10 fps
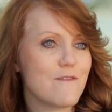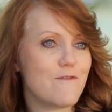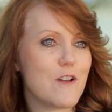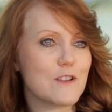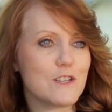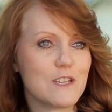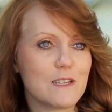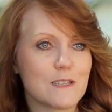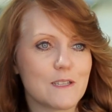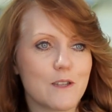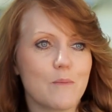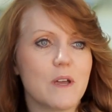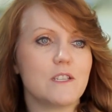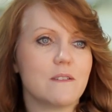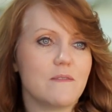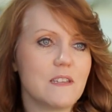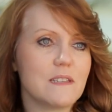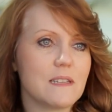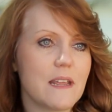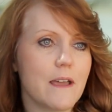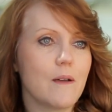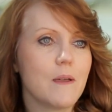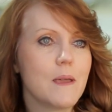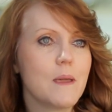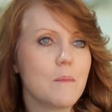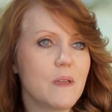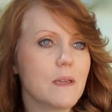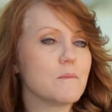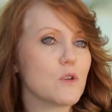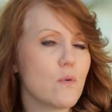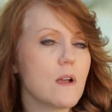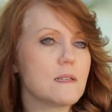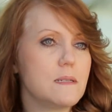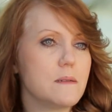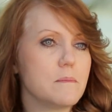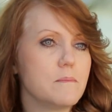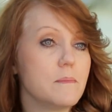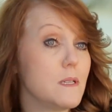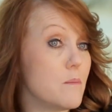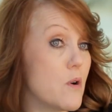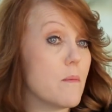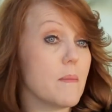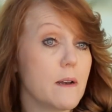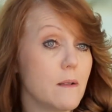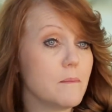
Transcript: function. So much of this now yes. becomes cross de departmental.